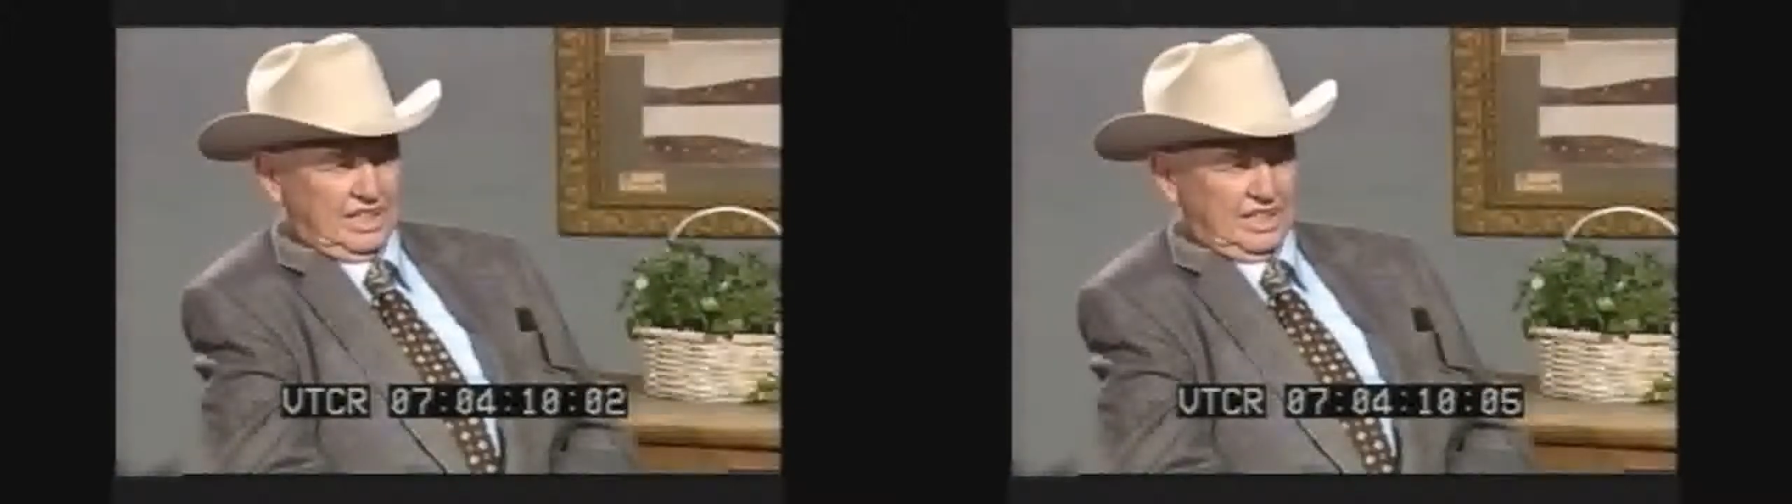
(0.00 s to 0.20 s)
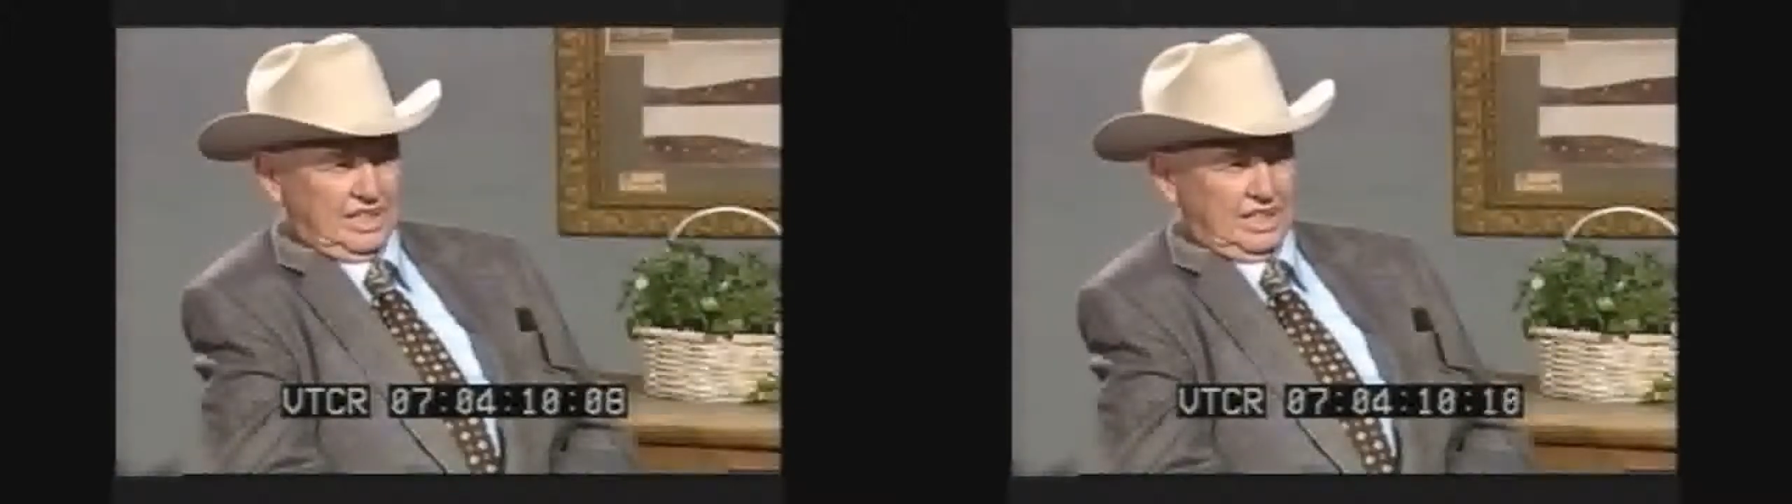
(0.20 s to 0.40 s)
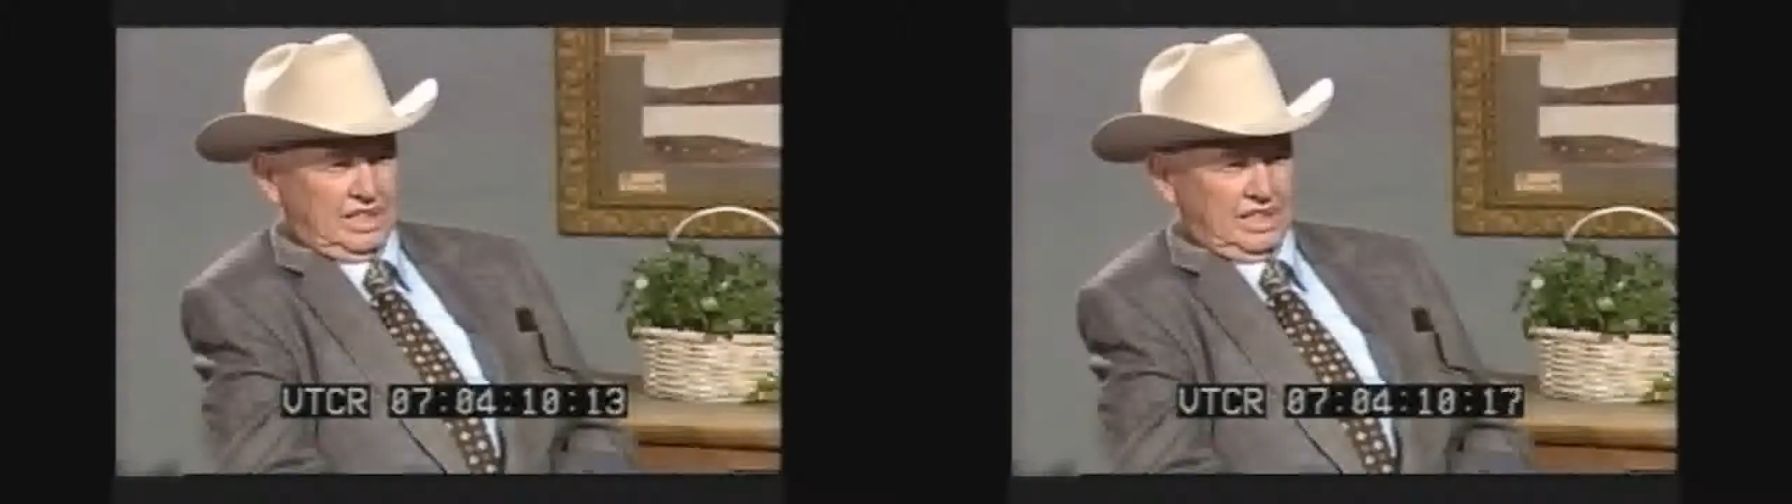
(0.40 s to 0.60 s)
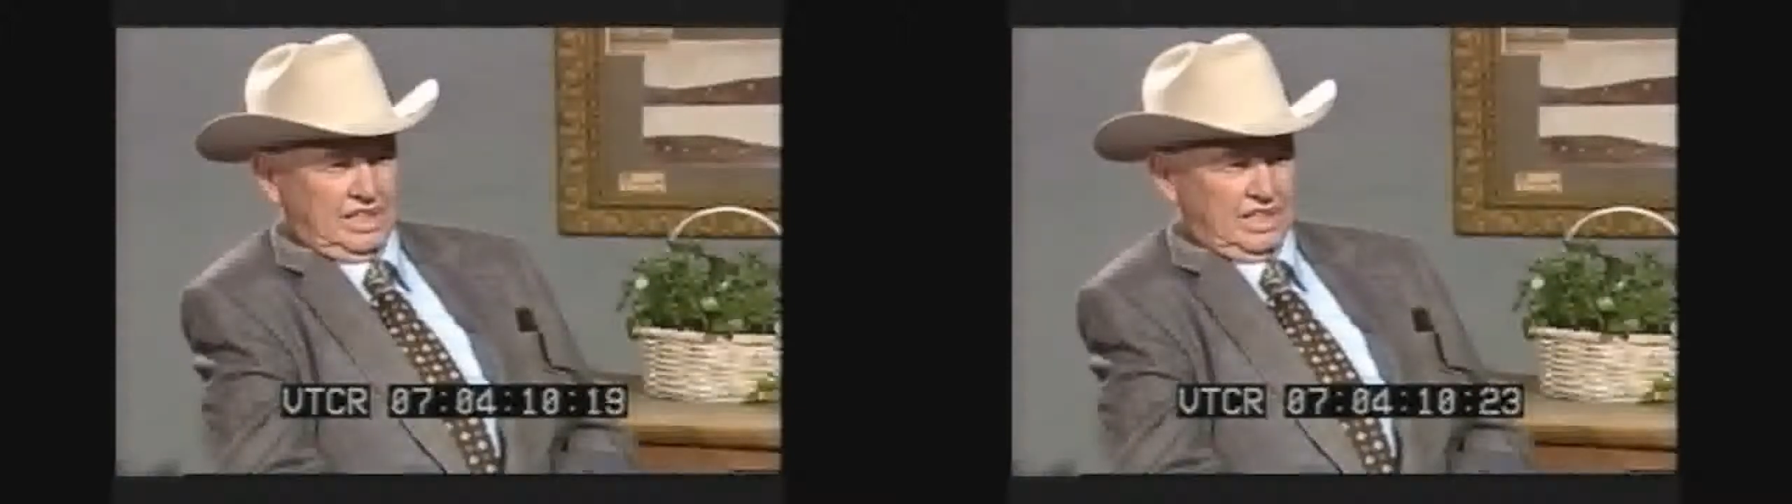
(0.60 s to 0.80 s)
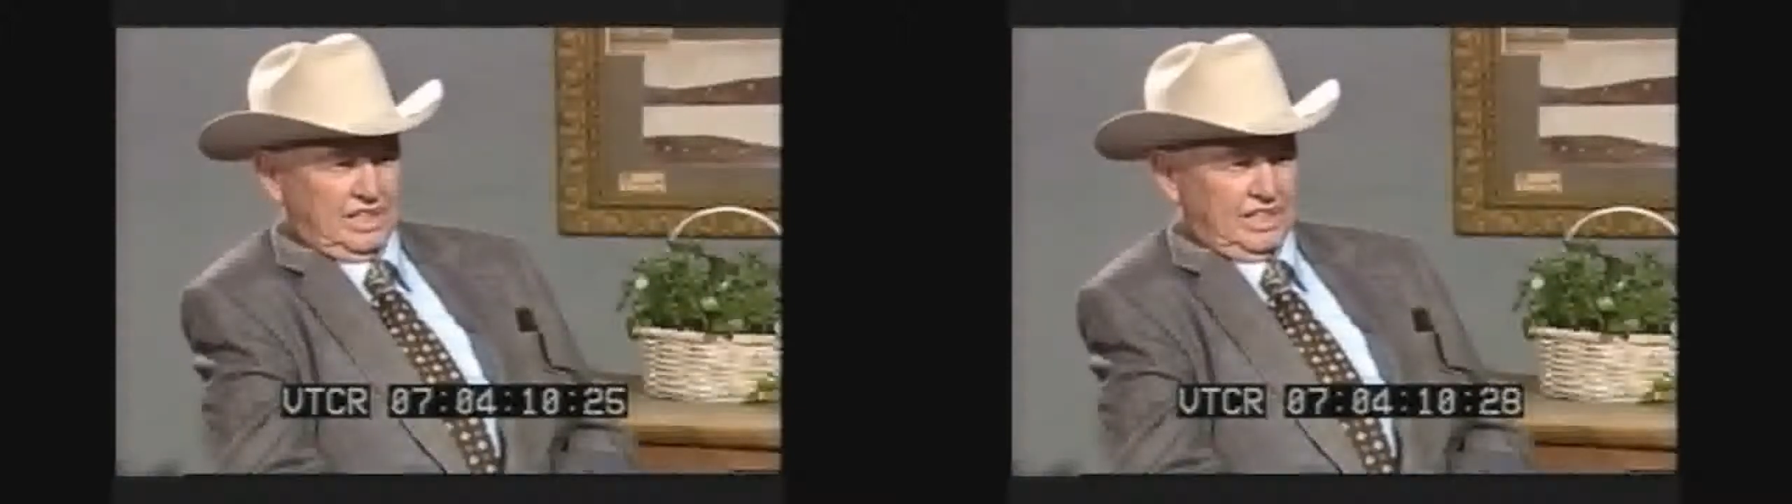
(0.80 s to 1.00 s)
then they
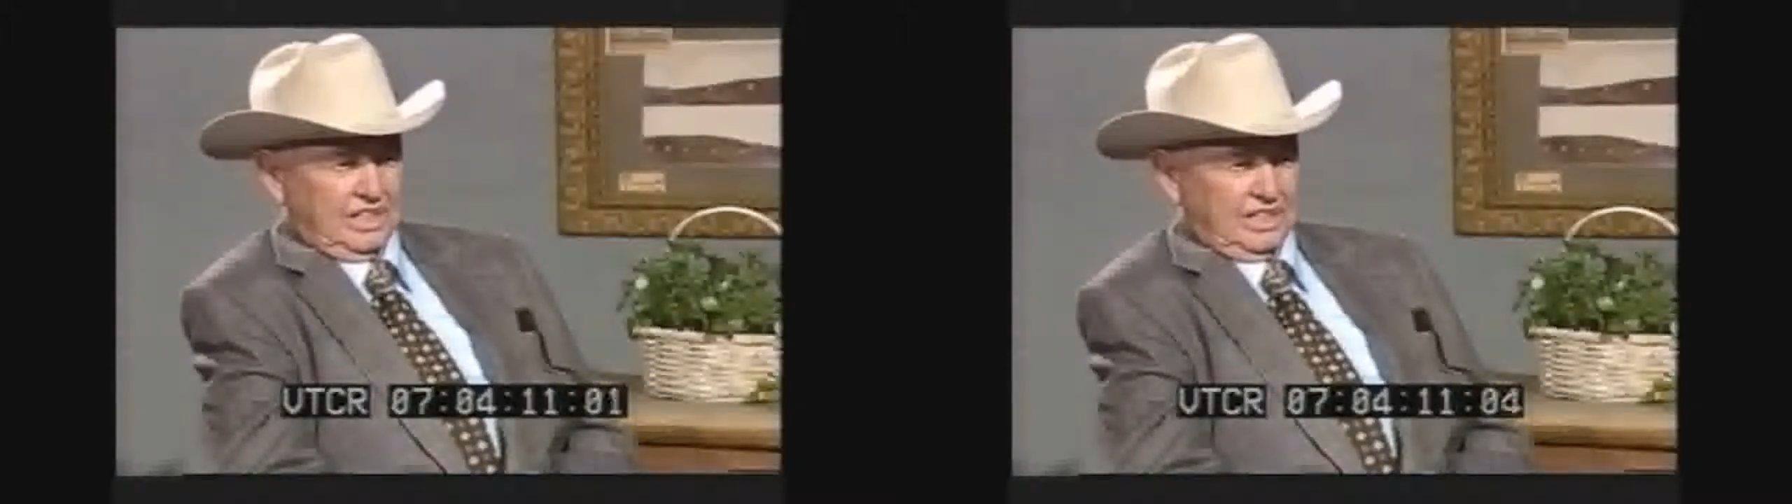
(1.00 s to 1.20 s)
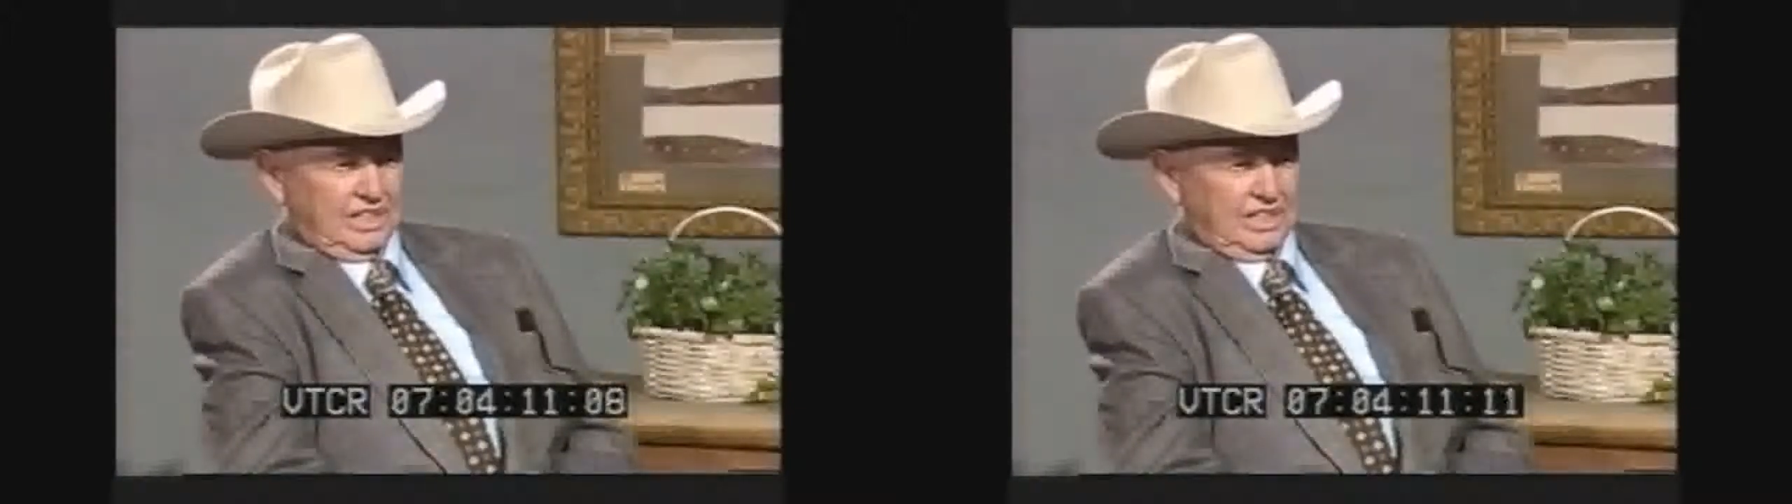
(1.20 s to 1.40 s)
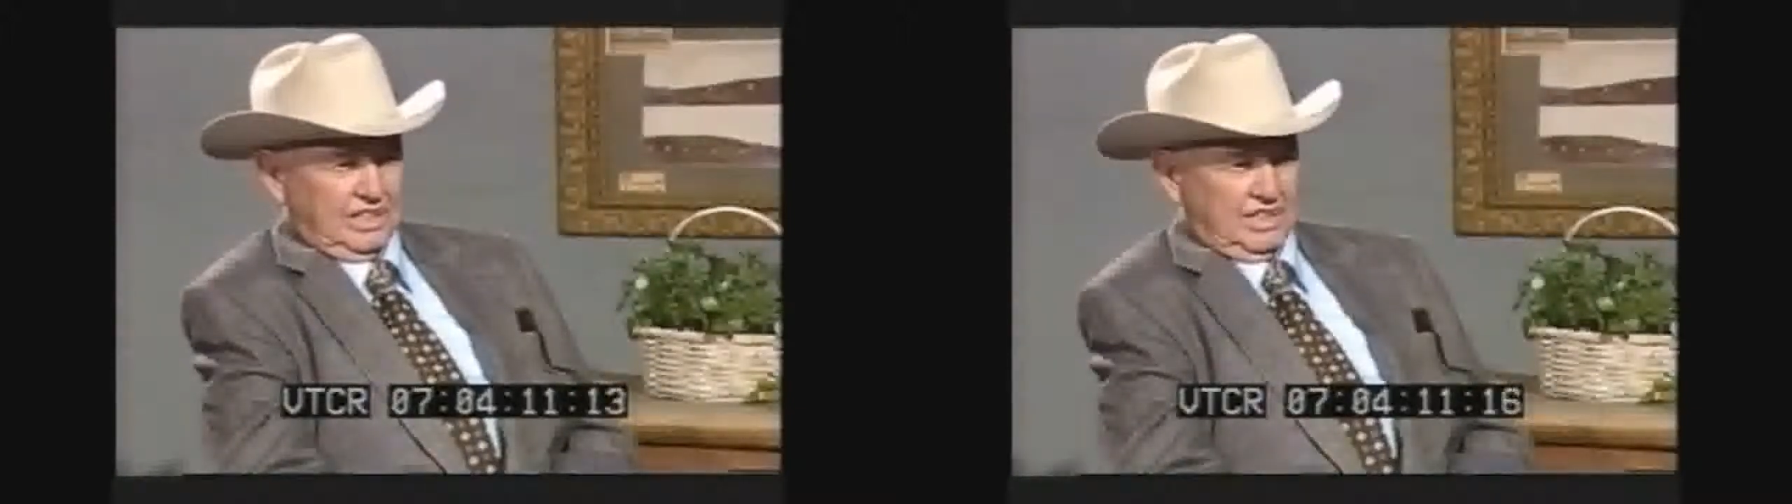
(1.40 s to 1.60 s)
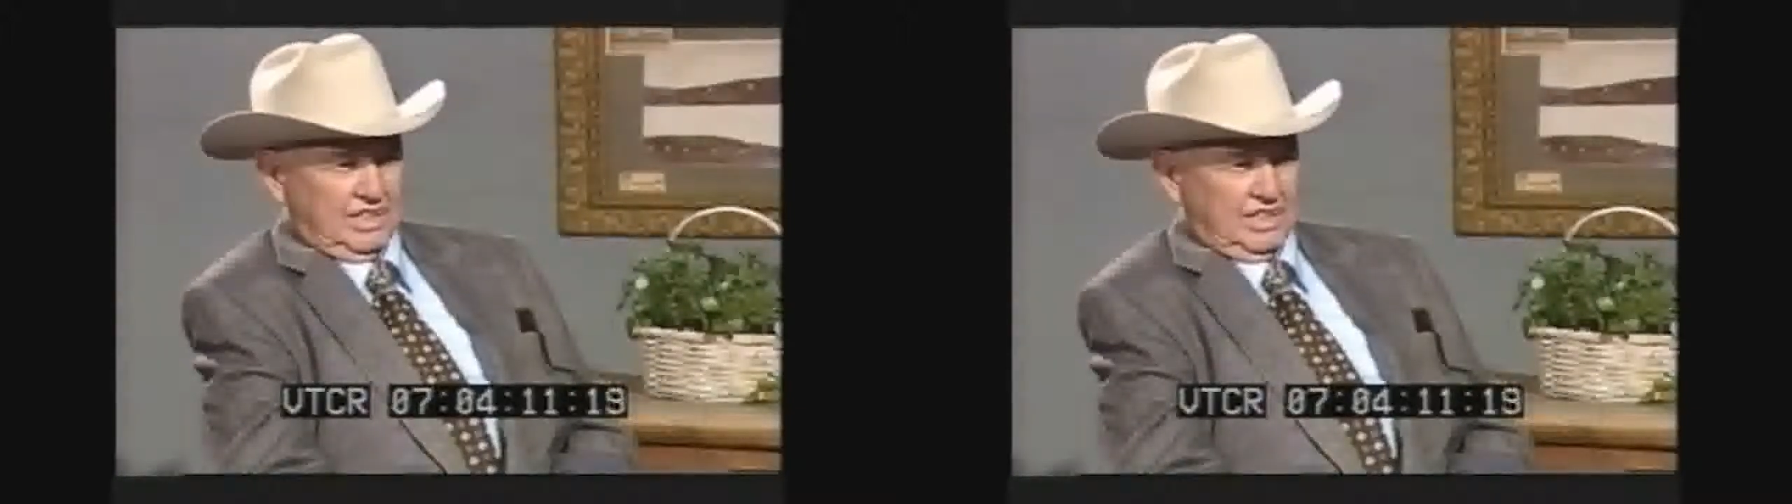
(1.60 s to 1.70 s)
landed in